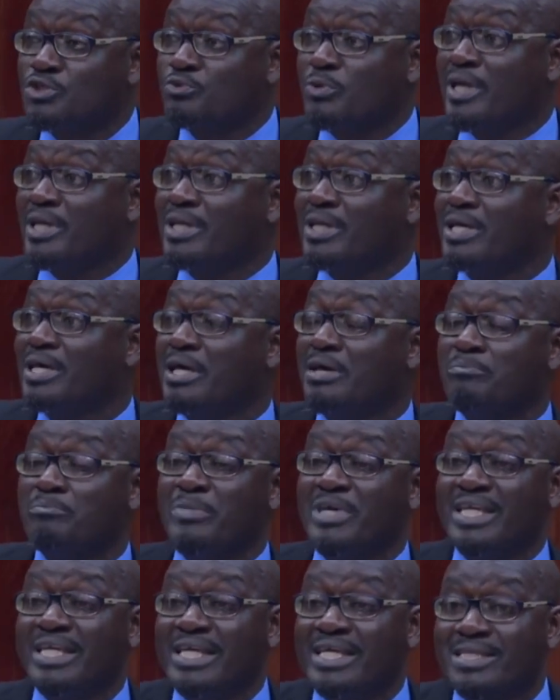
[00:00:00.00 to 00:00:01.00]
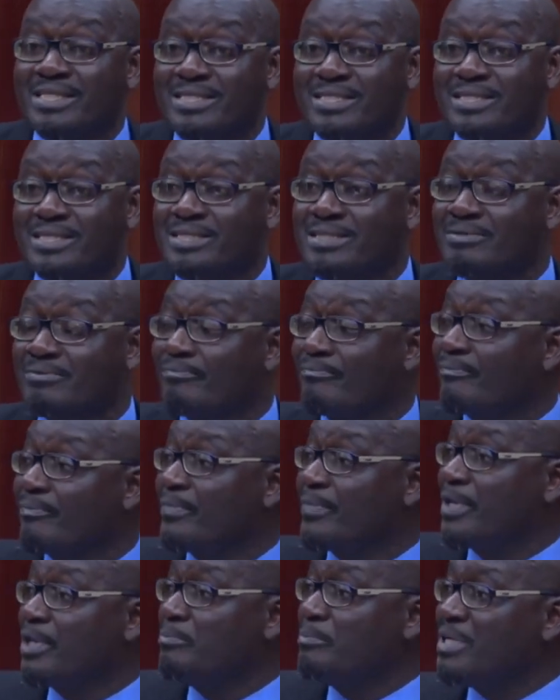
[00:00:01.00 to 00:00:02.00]
jouer minutes
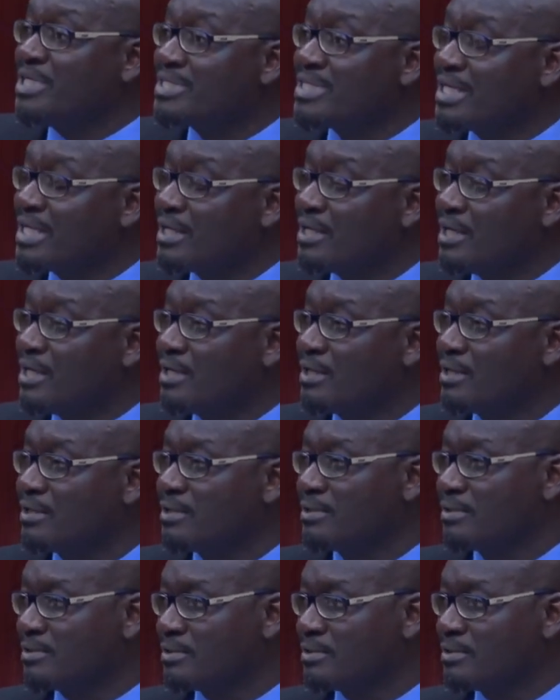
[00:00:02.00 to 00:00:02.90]
meeting là.